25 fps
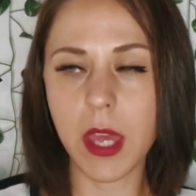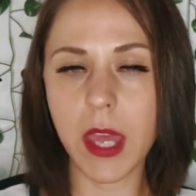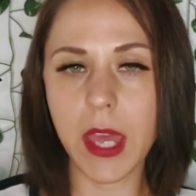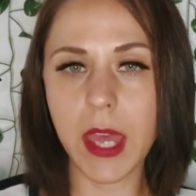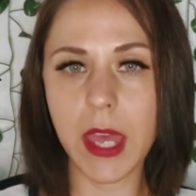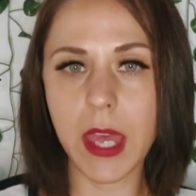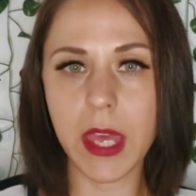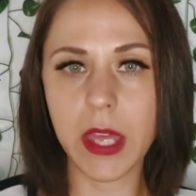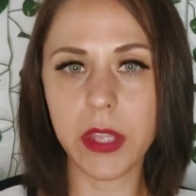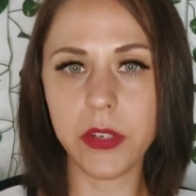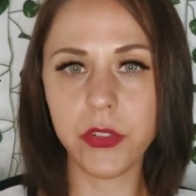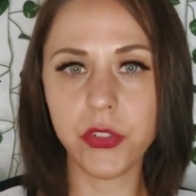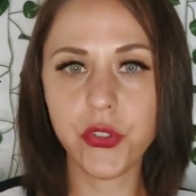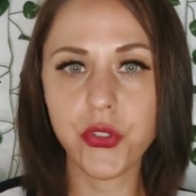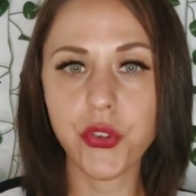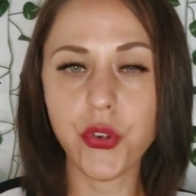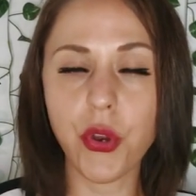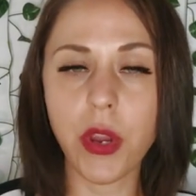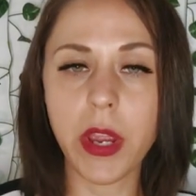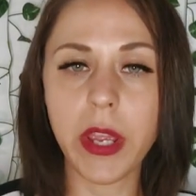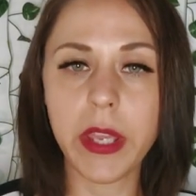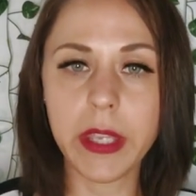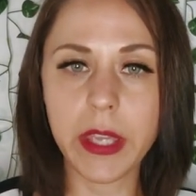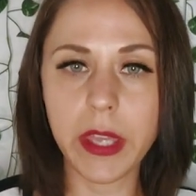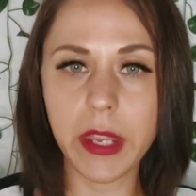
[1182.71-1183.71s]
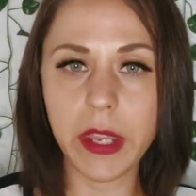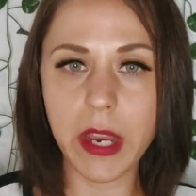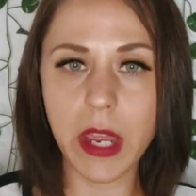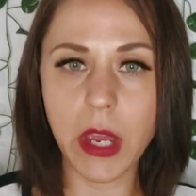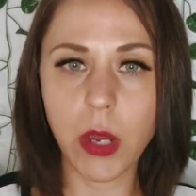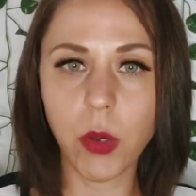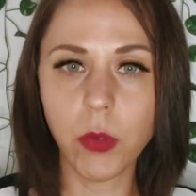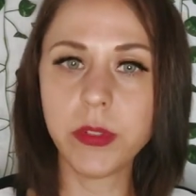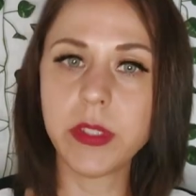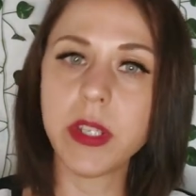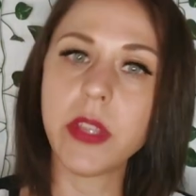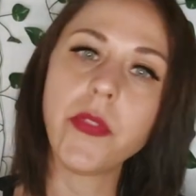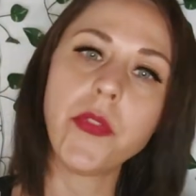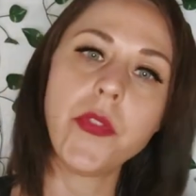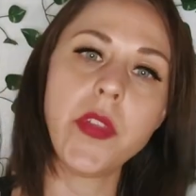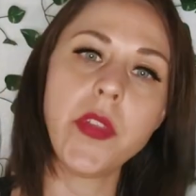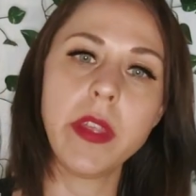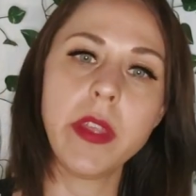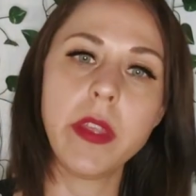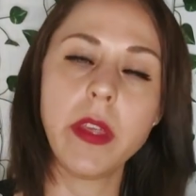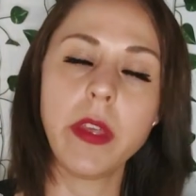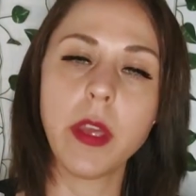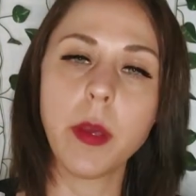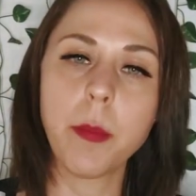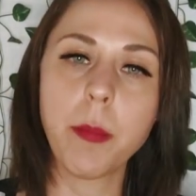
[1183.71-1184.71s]
and trying it out and
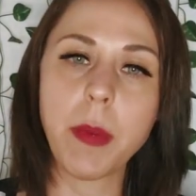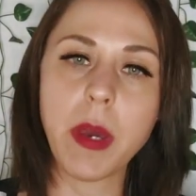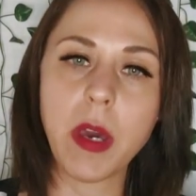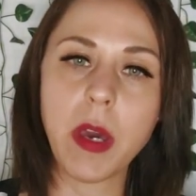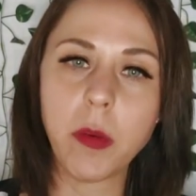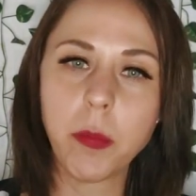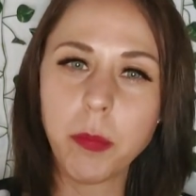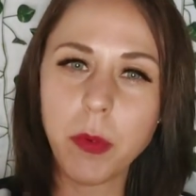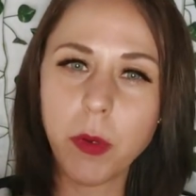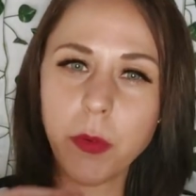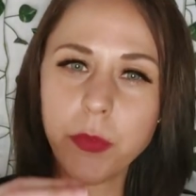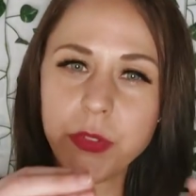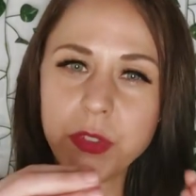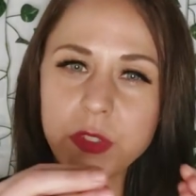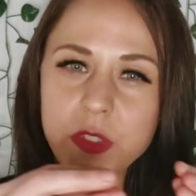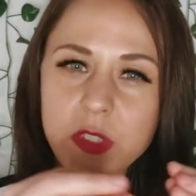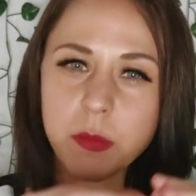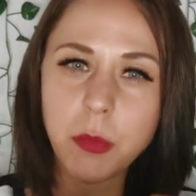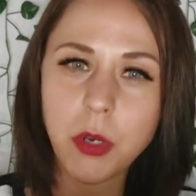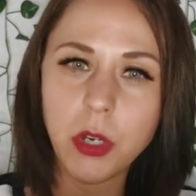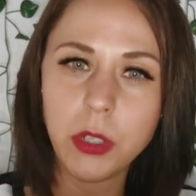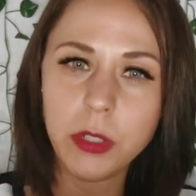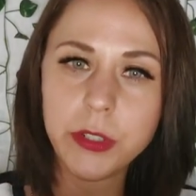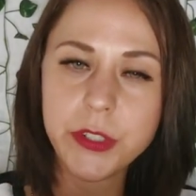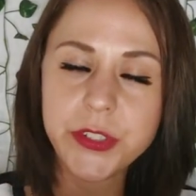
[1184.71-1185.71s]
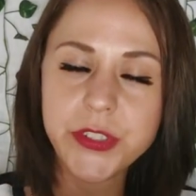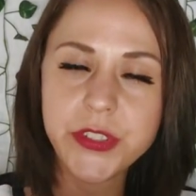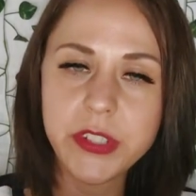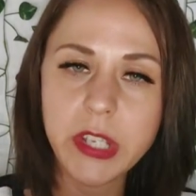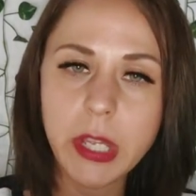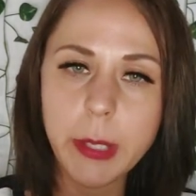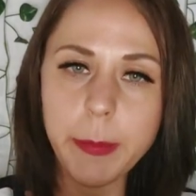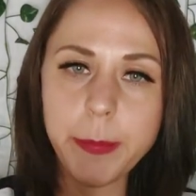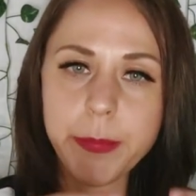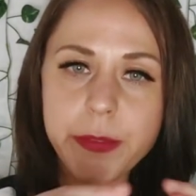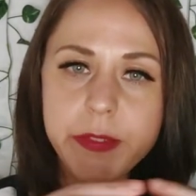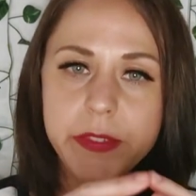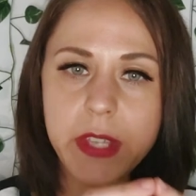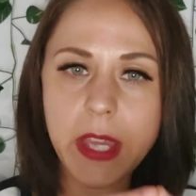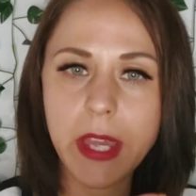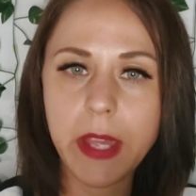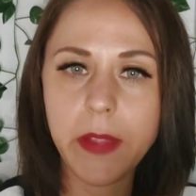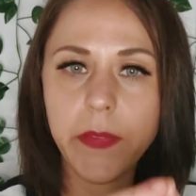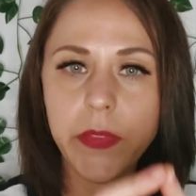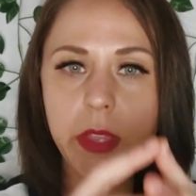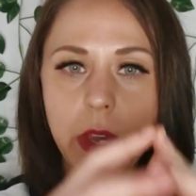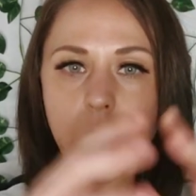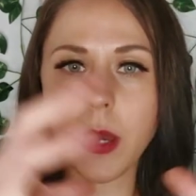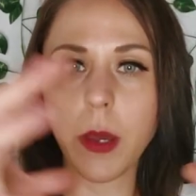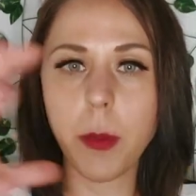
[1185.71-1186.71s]
thinking about both the smaller steps
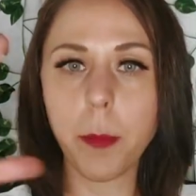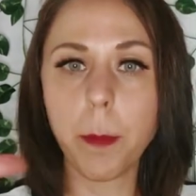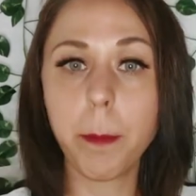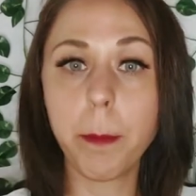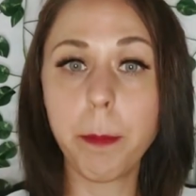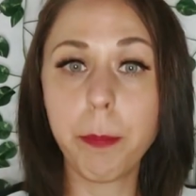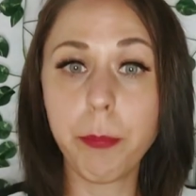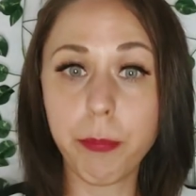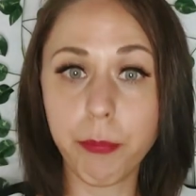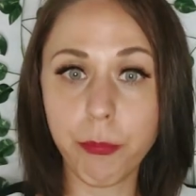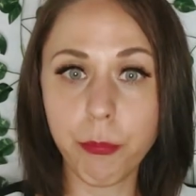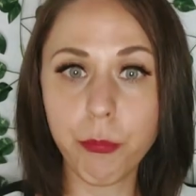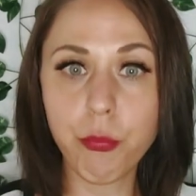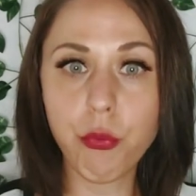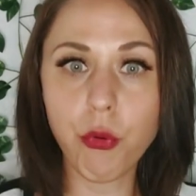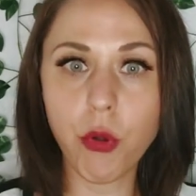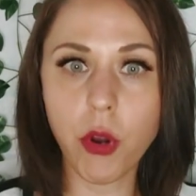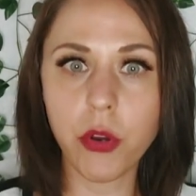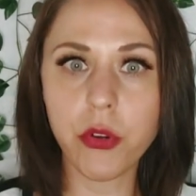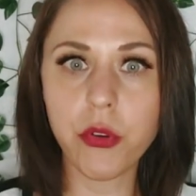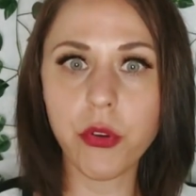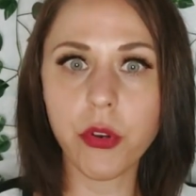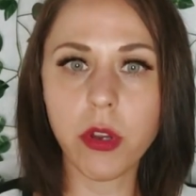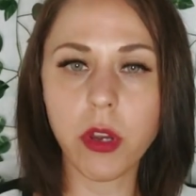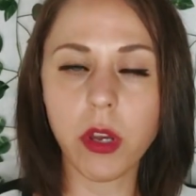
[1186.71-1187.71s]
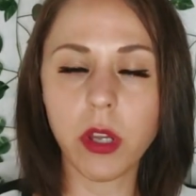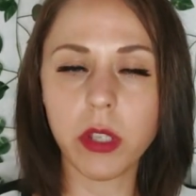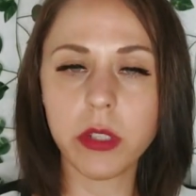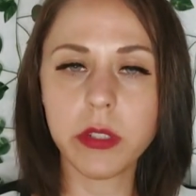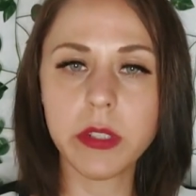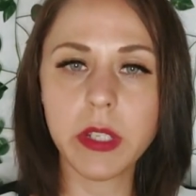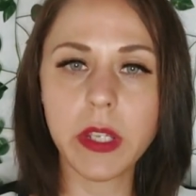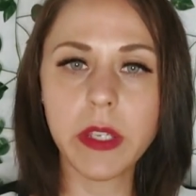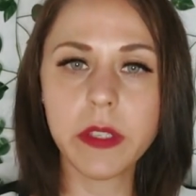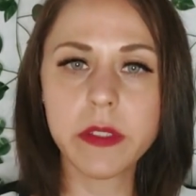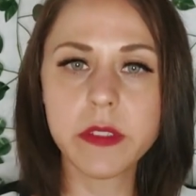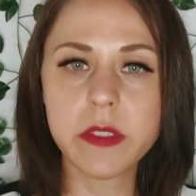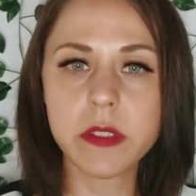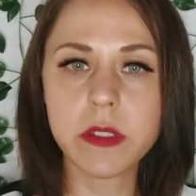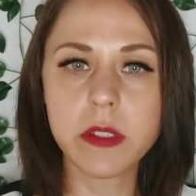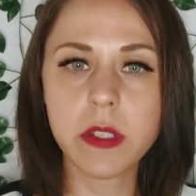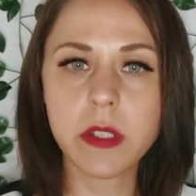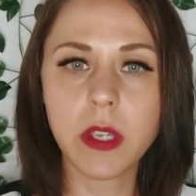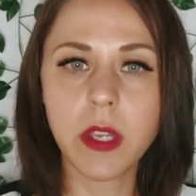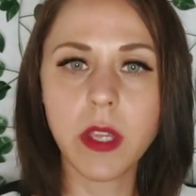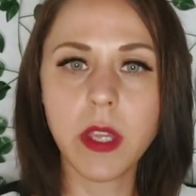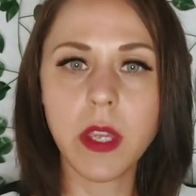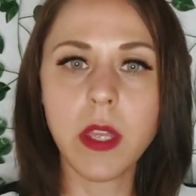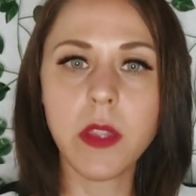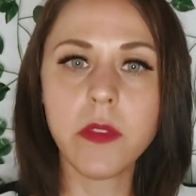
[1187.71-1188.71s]
and the broader context,
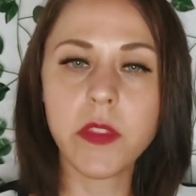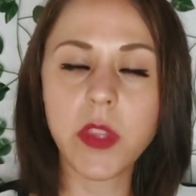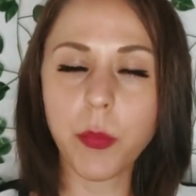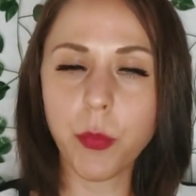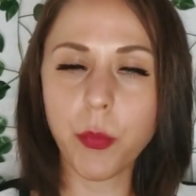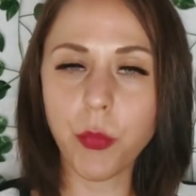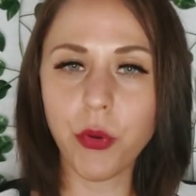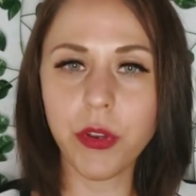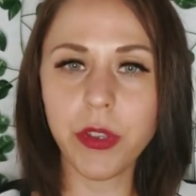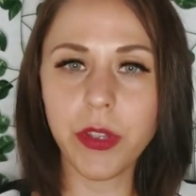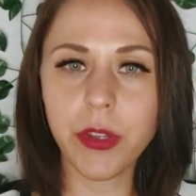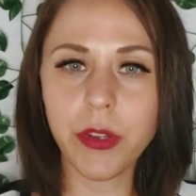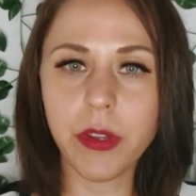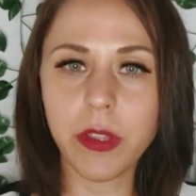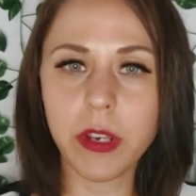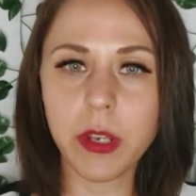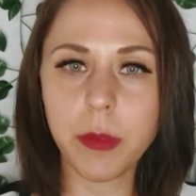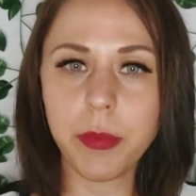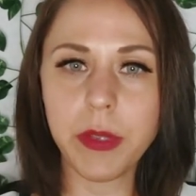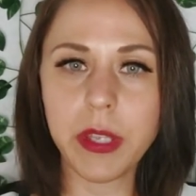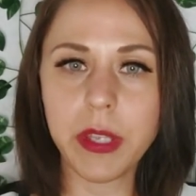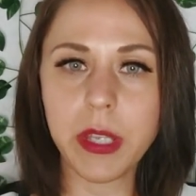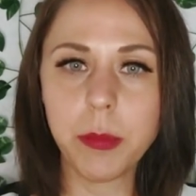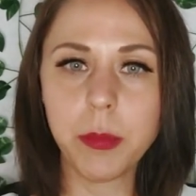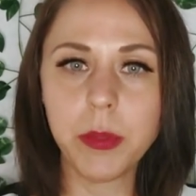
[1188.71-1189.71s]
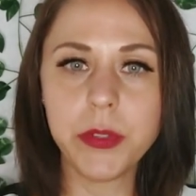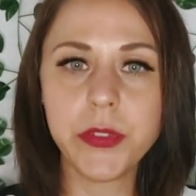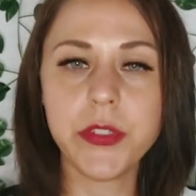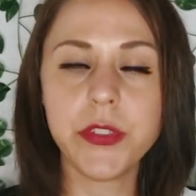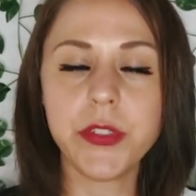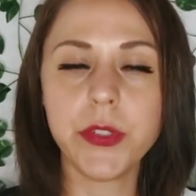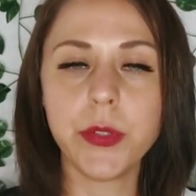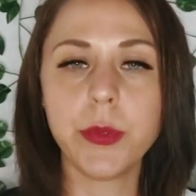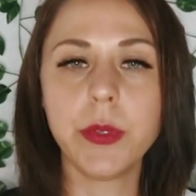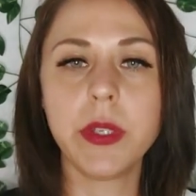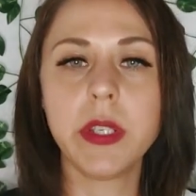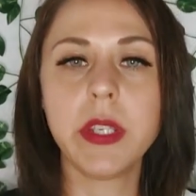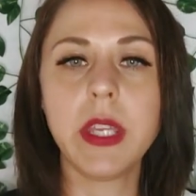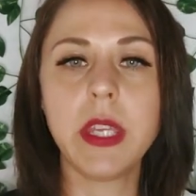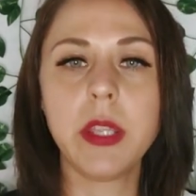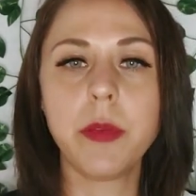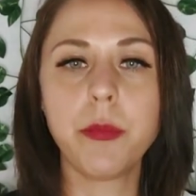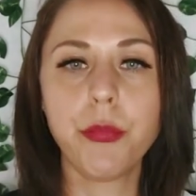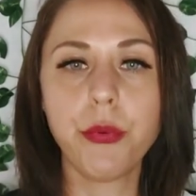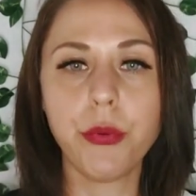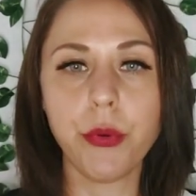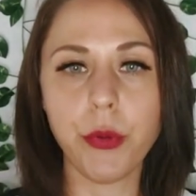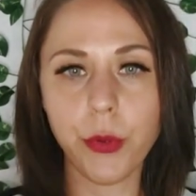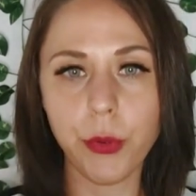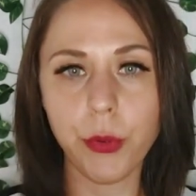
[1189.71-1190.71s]
the more you're going to be able to do it
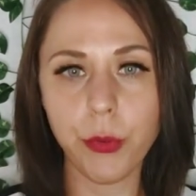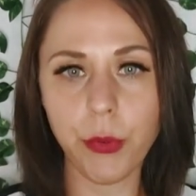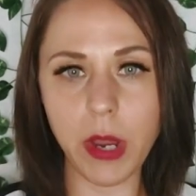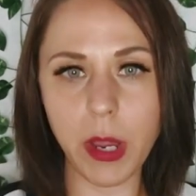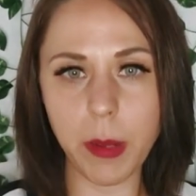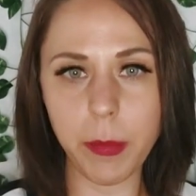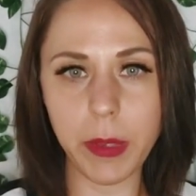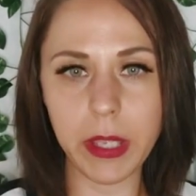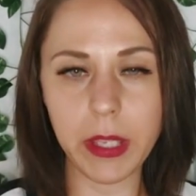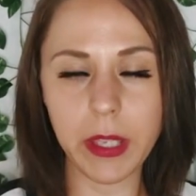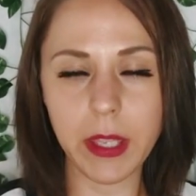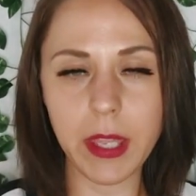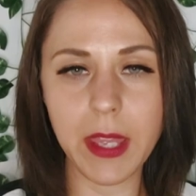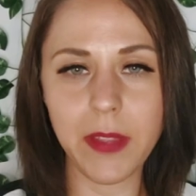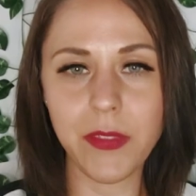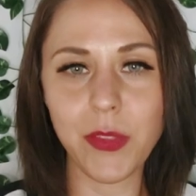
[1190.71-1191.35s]
in programming.